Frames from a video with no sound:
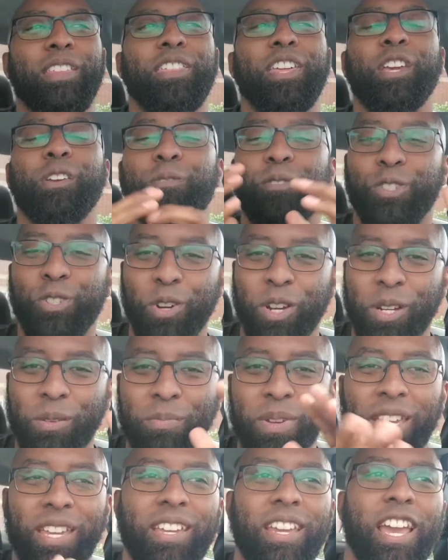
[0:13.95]
Thank you for joining
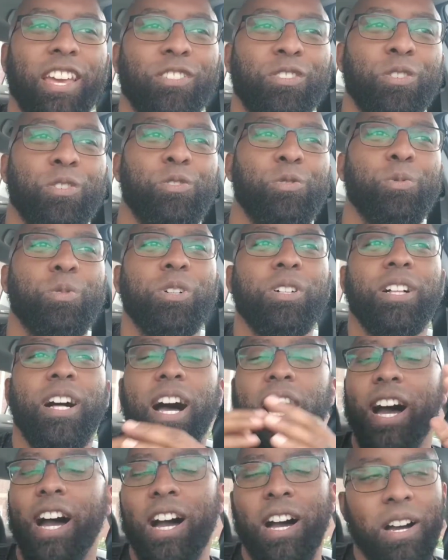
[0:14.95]
me. As usual,
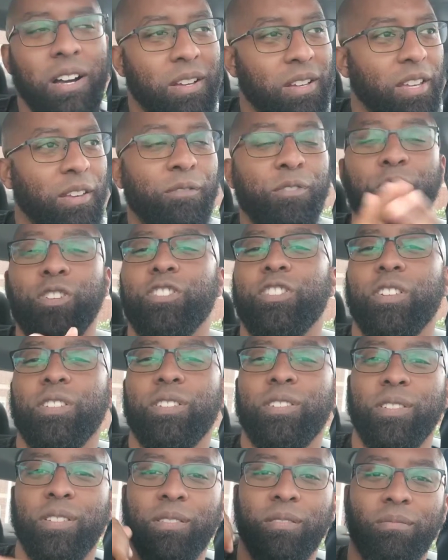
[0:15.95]
if you could
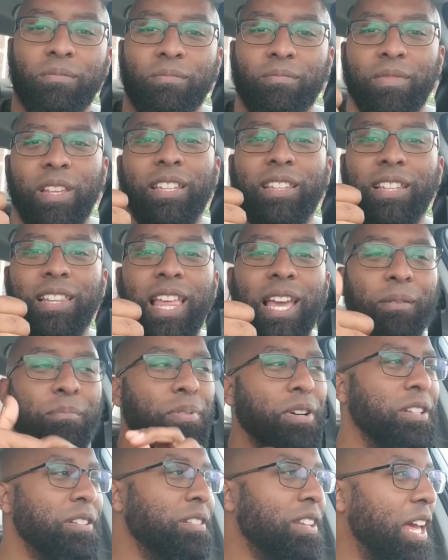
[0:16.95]
just hit the like
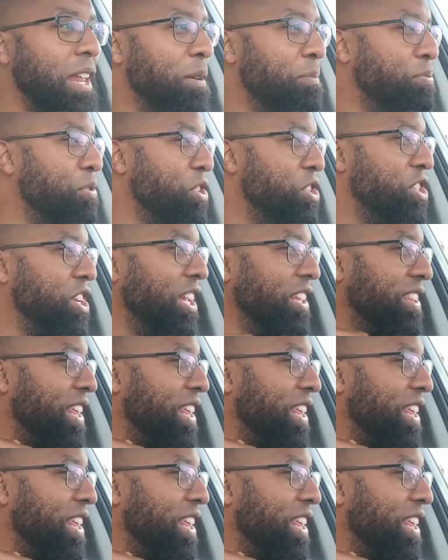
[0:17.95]
button, I'd appreciate